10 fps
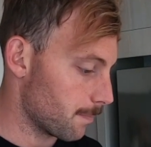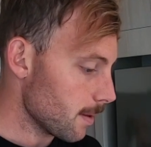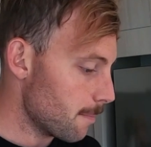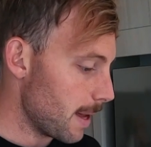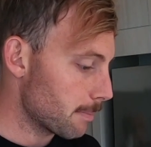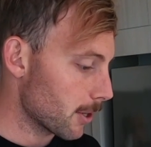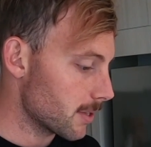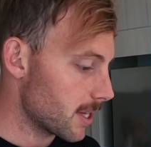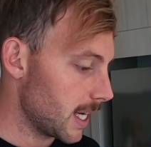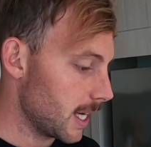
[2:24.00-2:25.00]
pea
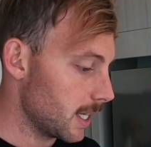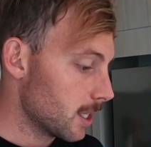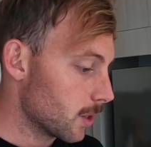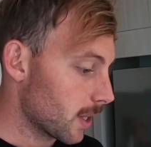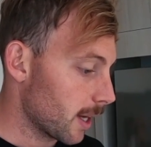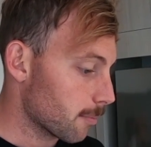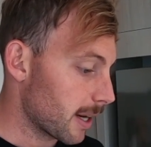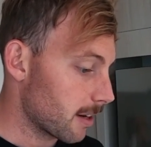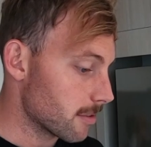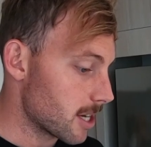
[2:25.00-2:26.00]
protein, organic brown
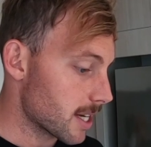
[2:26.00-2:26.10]
rice